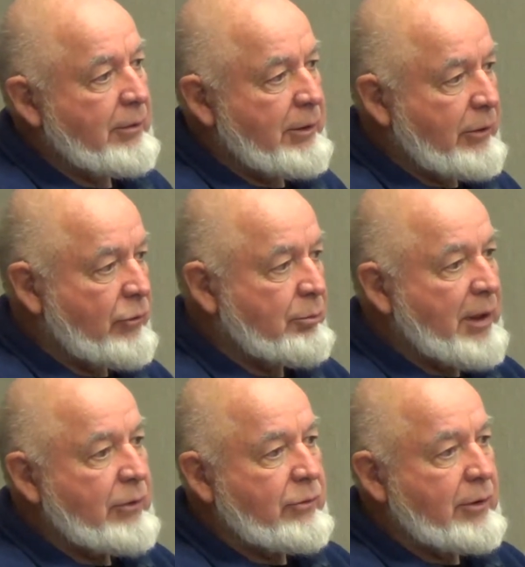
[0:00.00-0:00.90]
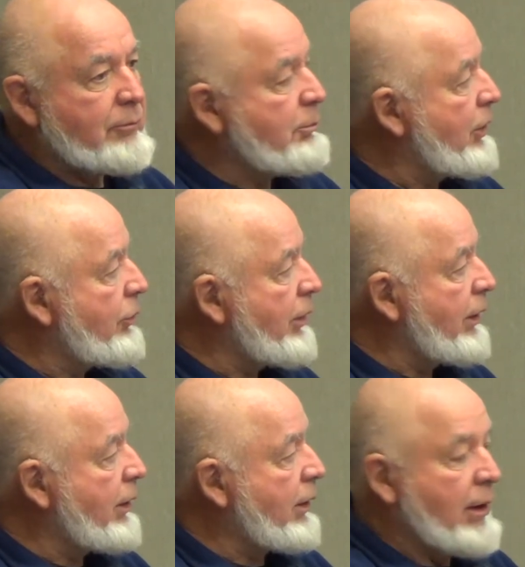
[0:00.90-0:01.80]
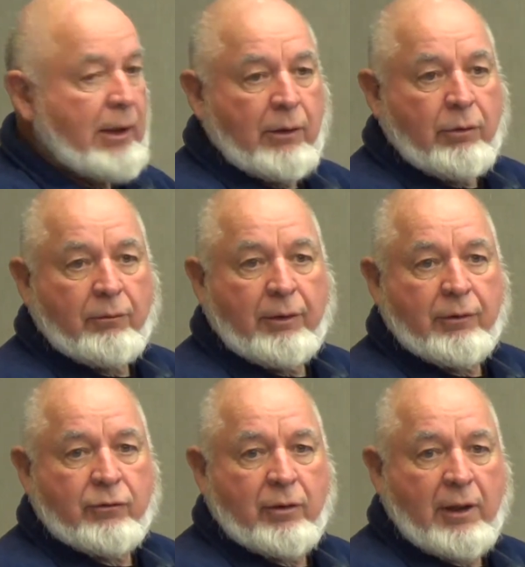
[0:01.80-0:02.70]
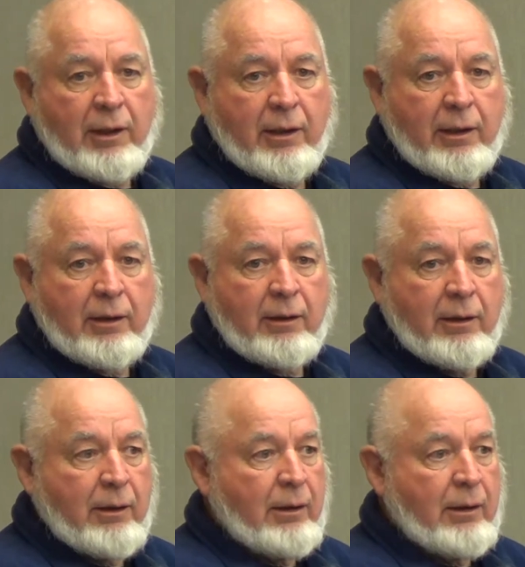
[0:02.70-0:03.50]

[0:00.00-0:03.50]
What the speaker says: spacing between where we were saw cutting